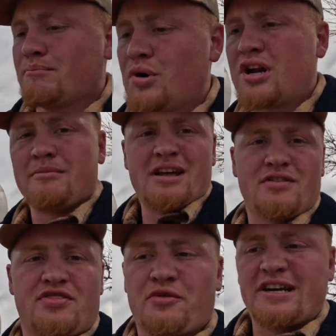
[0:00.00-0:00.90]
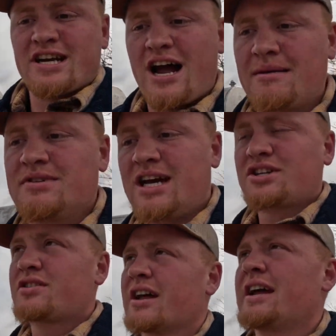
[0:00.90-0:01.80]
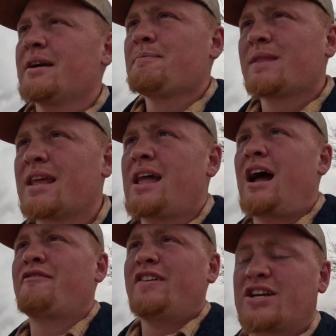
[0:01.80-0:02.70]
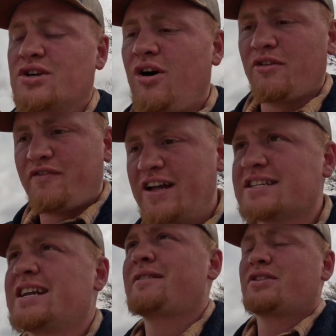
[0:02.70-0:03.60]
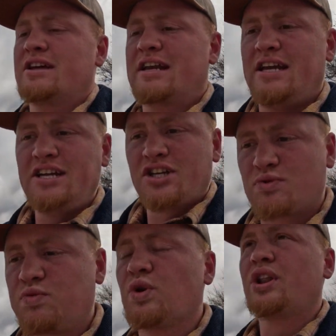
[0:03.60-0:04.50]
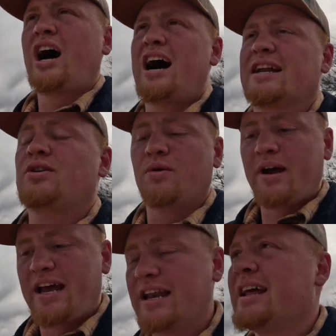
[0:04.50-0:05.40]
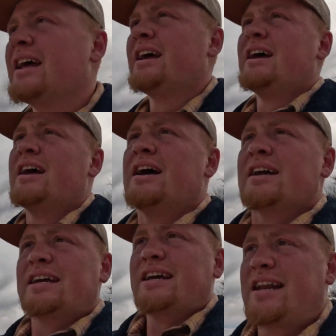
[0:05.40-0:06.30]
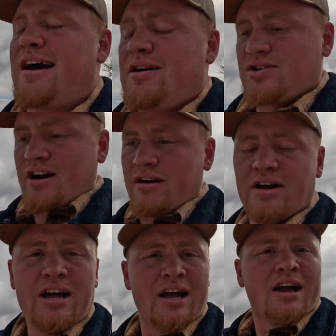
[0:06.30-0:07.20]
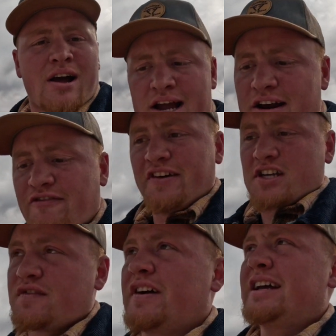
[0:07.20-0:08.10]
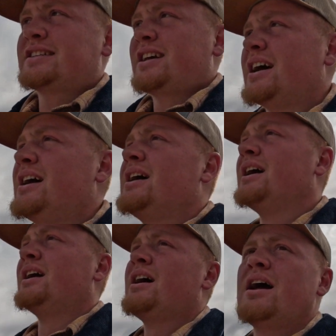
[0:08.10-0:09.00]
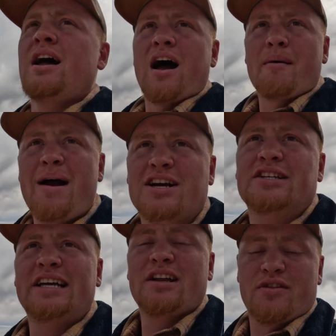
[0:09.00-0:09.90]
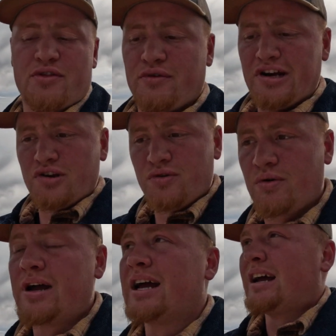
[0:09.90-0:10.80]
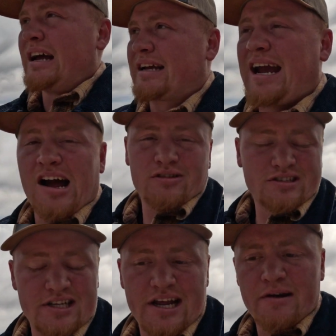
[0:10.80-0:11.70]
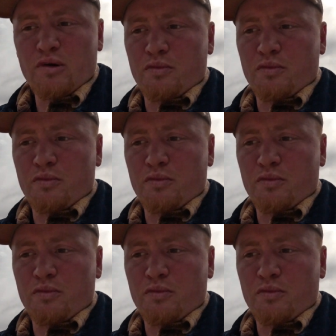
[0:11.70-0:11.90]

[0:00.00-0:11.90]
put him in 3 times yesterday. I fixed all the fence and everything, and he just will not quit getting out. So got a fixed fence. I'm actually getting 3 new cows today.